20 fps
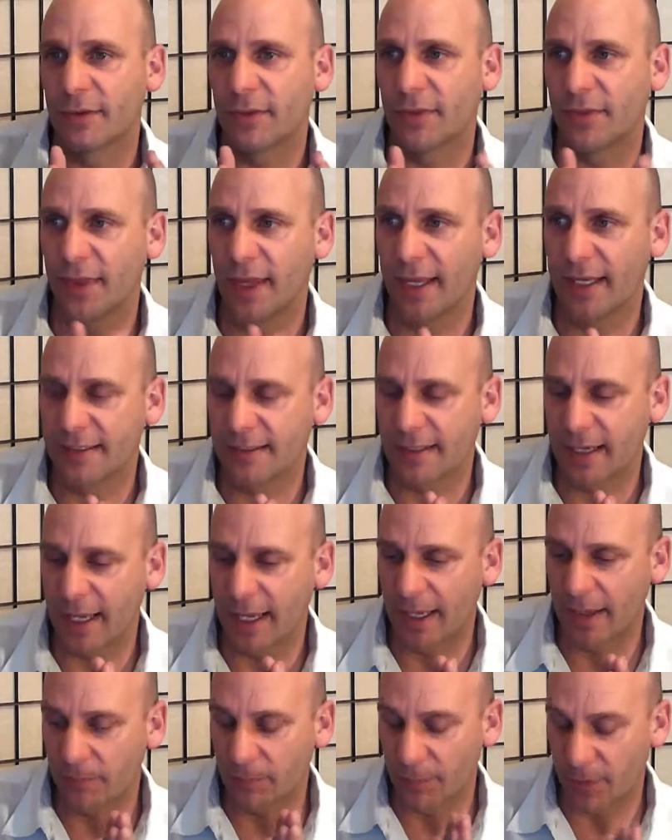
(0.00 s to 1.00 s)
that
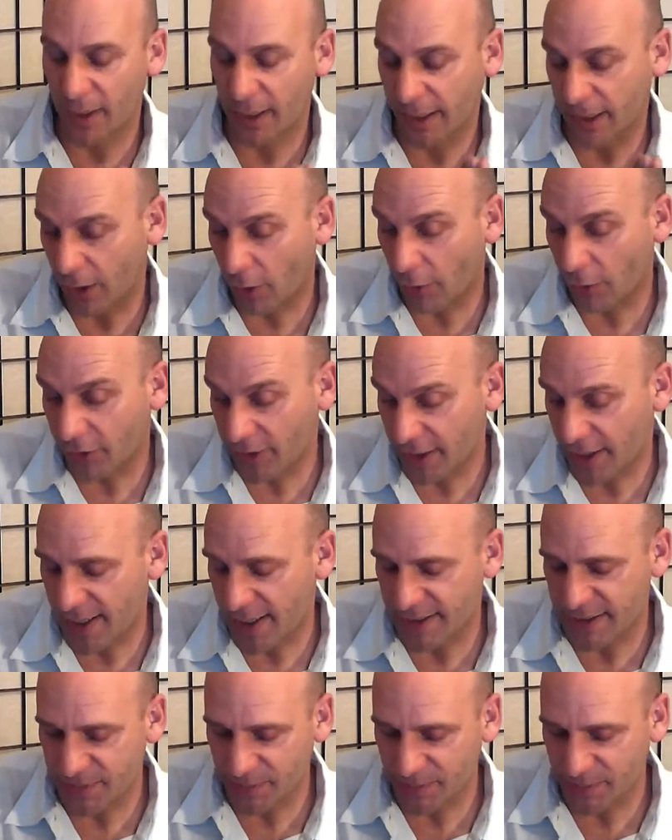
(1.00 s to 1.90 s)
on the guy's